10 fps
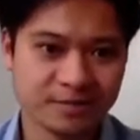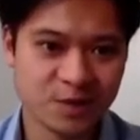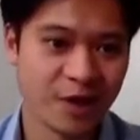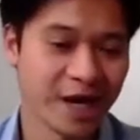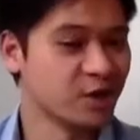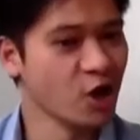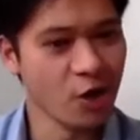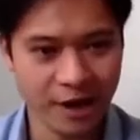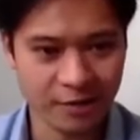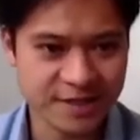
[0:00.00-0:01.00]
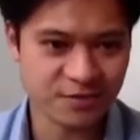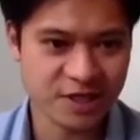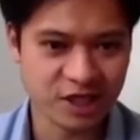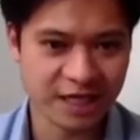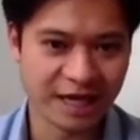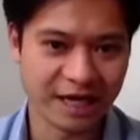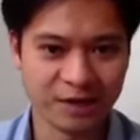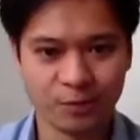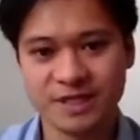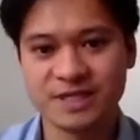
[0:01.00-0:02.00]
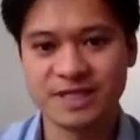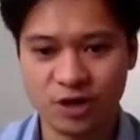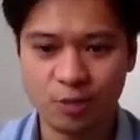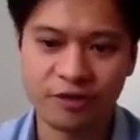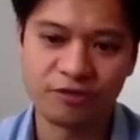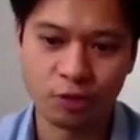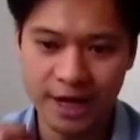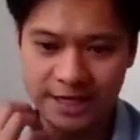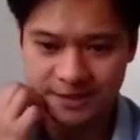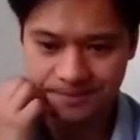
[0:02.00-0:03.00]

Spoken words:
So it had no errors originally, and it went to 0.48.